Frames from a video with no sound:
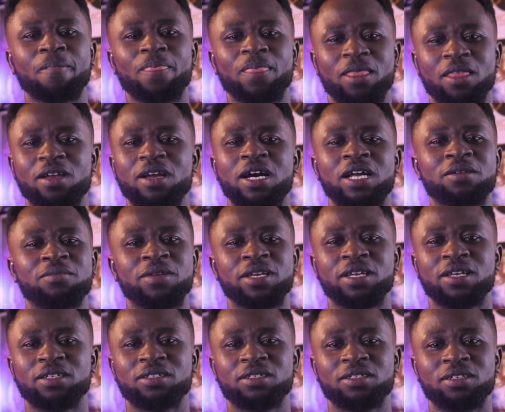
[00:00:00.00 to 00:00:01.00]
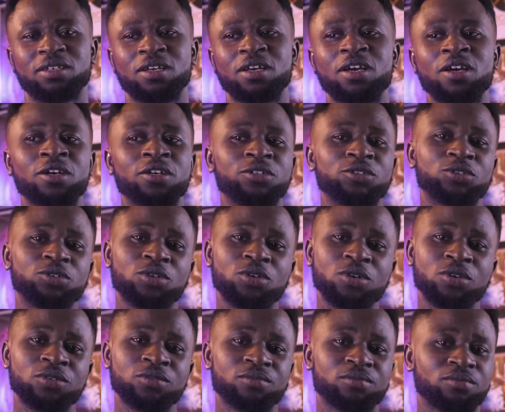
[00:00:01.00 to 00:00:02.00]
You can make it.
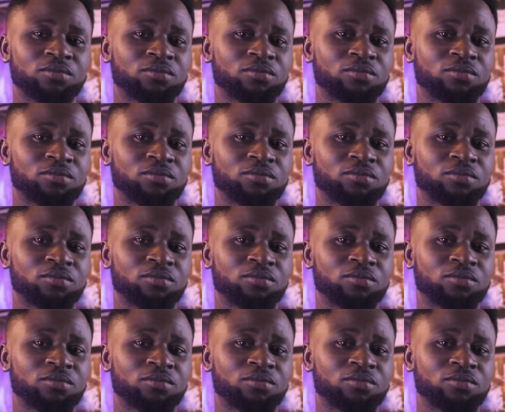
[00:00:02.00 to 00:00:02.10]
So